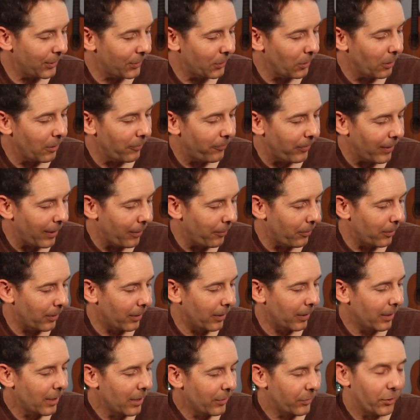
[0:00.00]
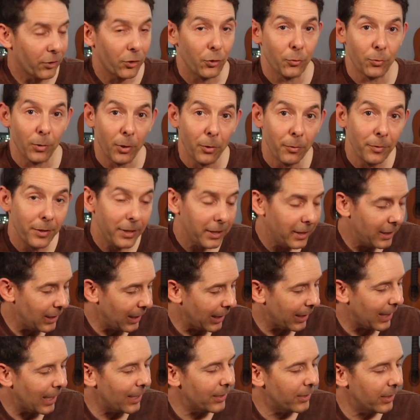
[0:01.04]
So if I were to just drone the E
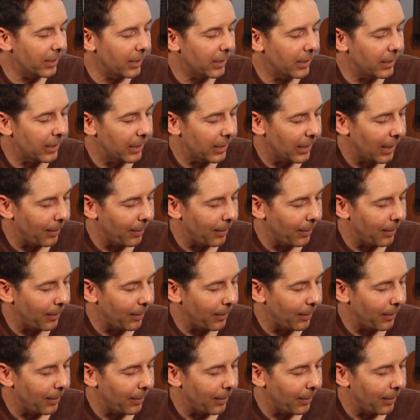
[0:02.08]
like I did and